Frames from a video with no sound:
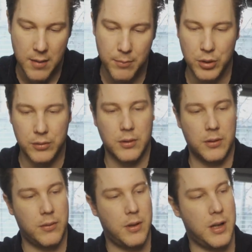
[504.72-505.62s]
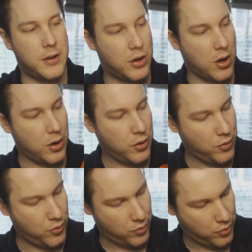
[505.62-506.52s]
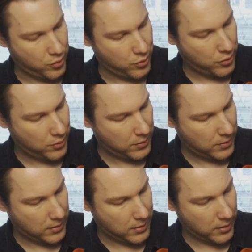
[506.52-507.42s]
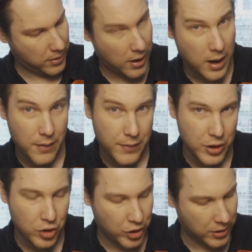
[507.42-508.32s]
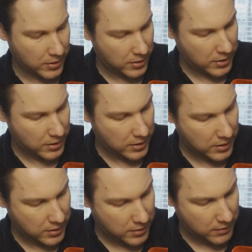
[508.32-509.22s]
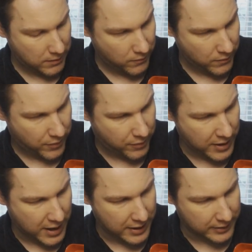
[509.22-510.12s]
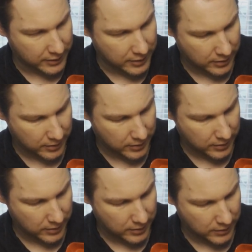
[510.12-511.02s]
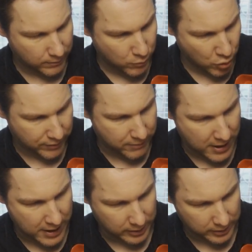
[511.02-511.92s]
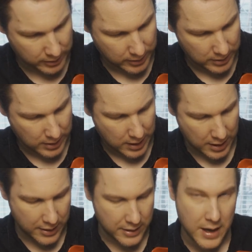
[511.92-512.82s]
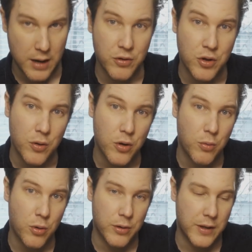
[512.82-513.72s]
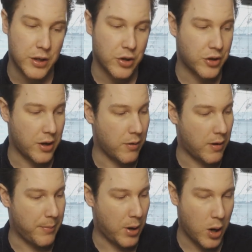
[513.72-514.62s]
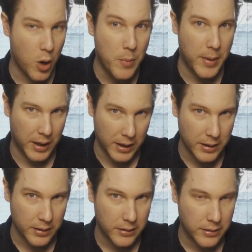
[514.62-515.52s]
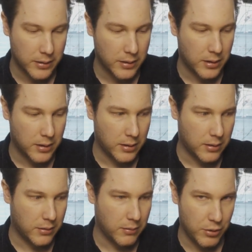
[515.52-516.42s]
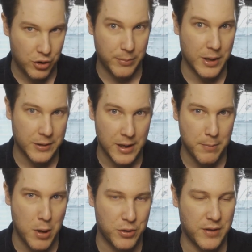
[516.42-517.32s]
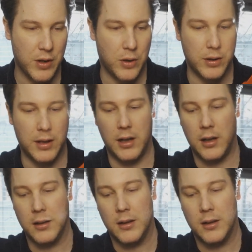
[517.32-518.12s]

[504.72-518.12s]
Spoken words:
but it's got your 1/2 inch, 3/8, more 3/8, and then down to your 1/4 inch. So I'm hoping we should be able to get most of it on here.